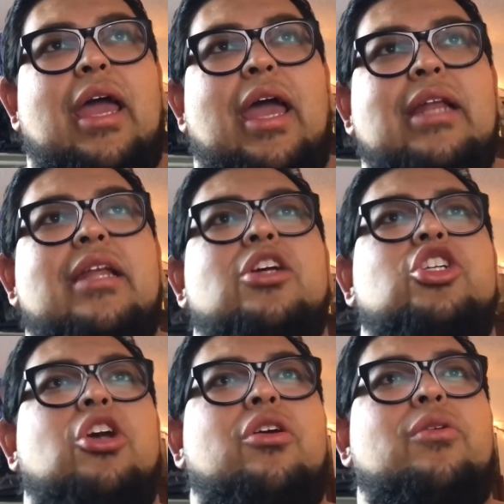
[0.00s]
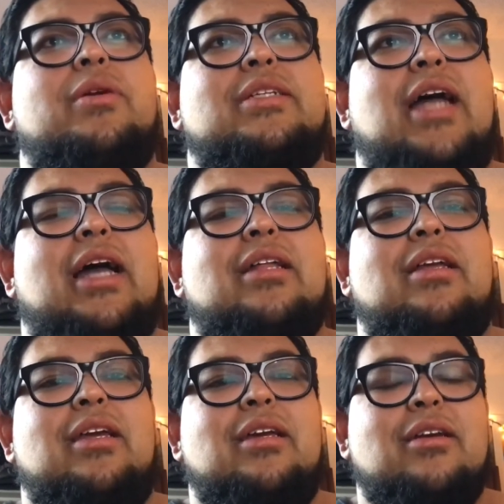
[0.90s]
And it'll show you
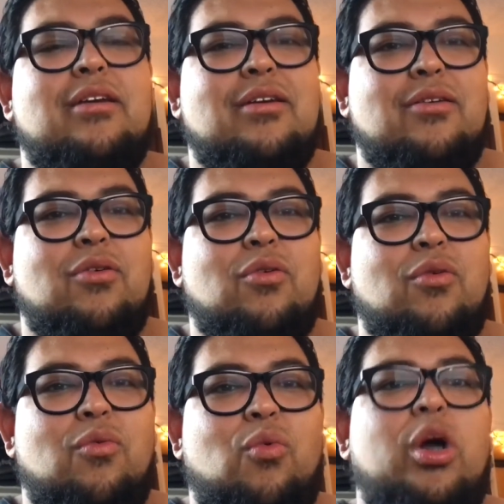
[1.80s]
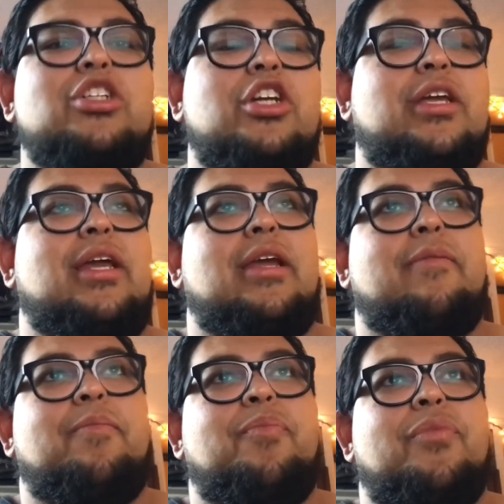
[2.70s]
exactly what you're
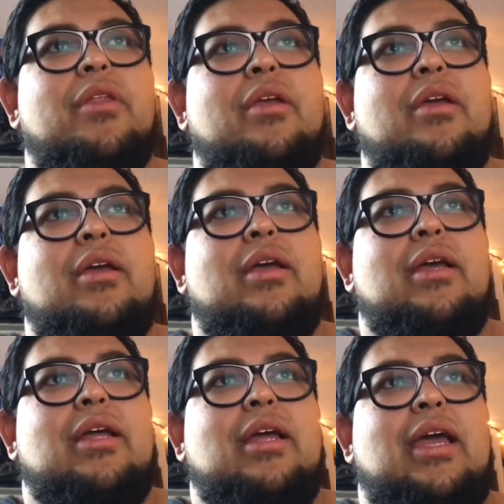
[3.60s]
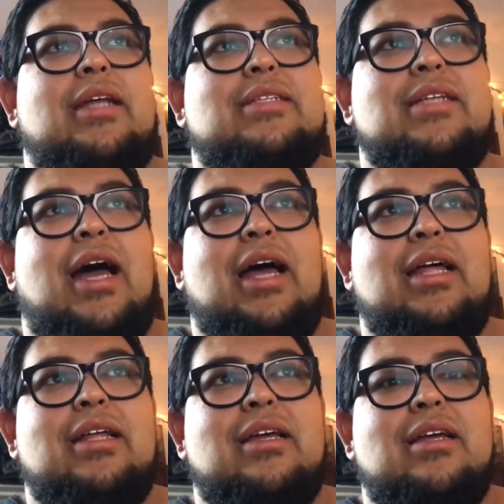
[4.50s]
getting. It's
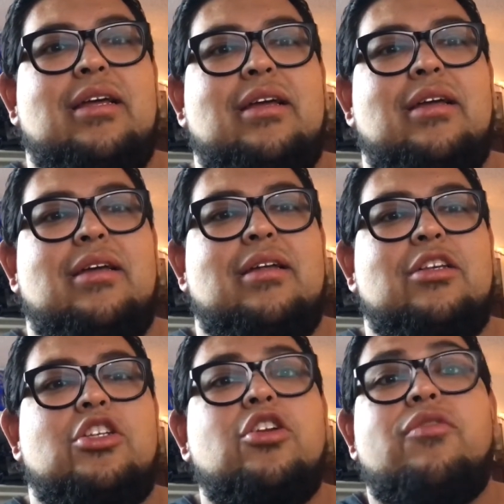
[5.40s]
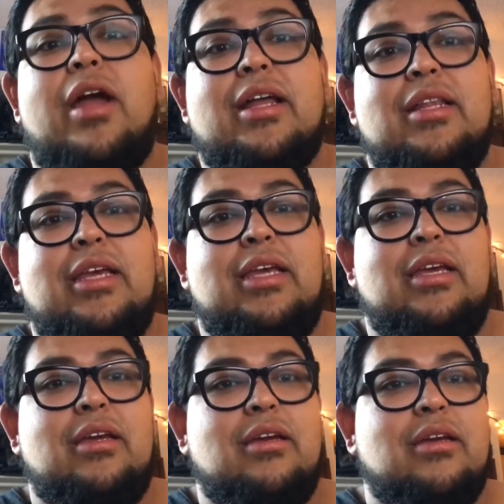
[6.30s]
not
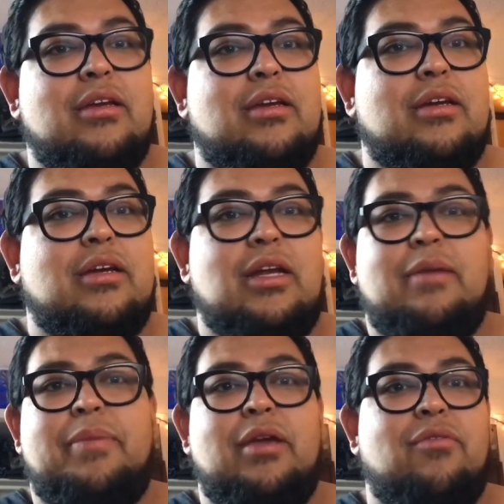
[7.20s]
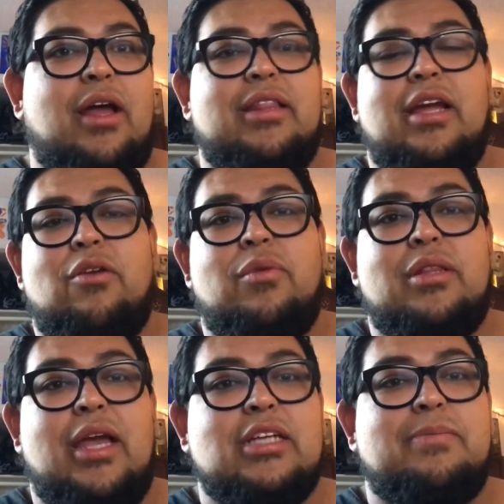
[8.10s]
directly going to be right there with
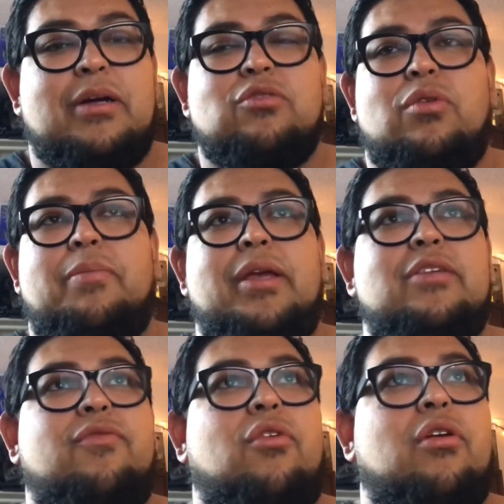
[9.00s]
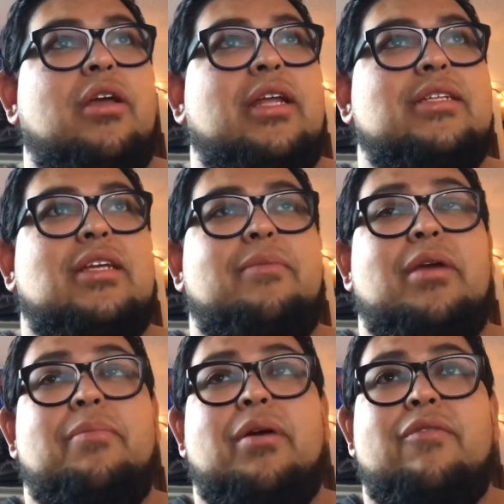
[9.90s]
the Xbox One or PS4. It is going to be
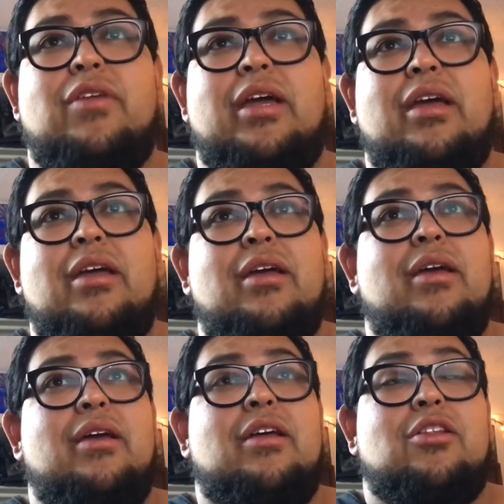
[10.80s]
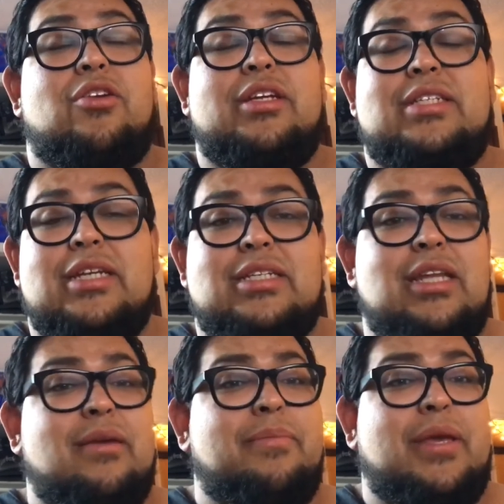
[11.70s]
above the
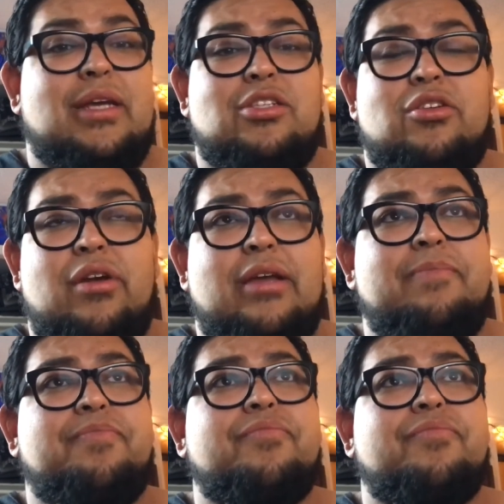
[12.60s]
360 and PS3.